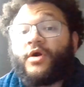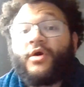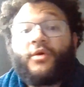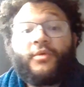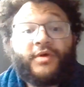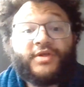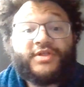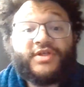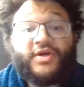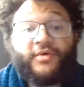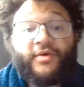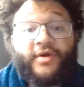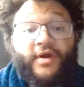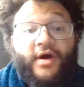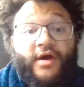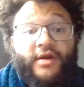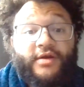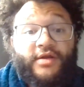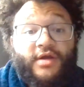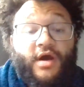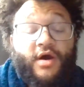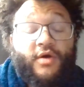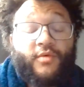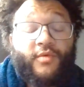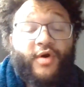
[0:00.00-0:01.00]
What's going on,
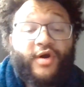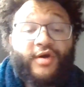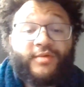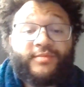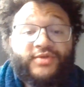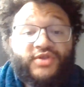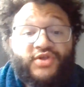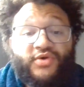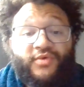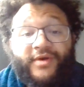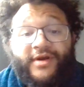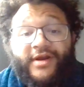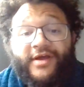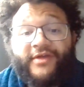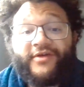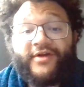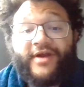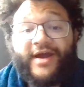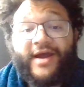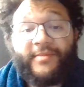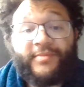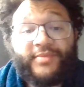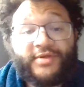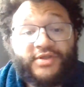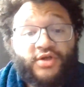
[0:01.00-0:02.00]
y'all? Welcome to another
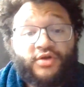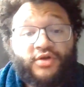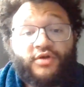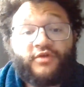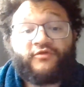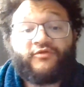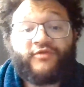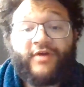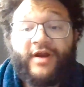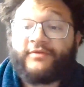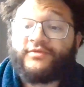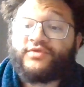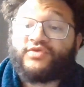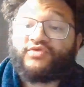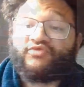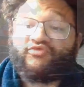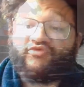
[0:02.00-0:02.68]
episode of Ralph's